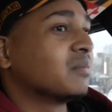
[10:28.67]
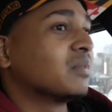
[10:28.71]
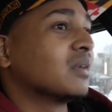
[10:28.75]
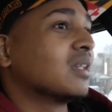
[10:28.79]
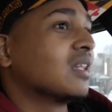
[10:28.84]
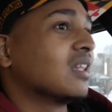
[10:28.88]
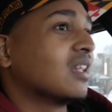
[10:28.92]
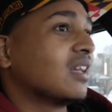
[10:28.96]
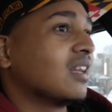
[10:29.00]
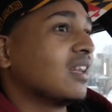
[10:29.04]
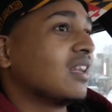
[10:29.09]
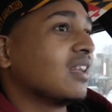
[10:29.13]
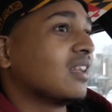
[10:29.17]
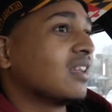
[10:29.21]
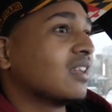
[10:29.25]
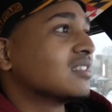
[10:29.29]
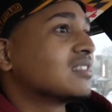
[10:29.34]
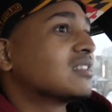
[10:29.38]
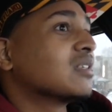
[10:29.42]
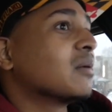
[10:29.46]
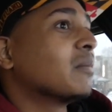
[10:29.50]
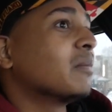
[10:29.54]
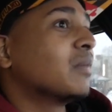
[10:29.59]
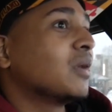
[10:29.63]
but like
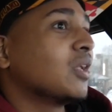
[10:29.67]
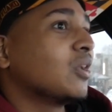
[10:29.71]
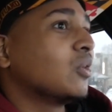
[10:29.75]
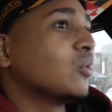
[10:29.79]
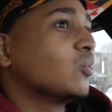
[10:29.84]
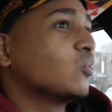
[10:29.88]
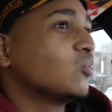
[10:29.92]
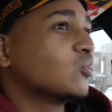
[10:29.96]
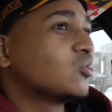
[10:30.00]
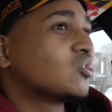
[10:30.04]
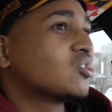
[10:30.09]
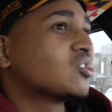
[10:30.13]
somebody who's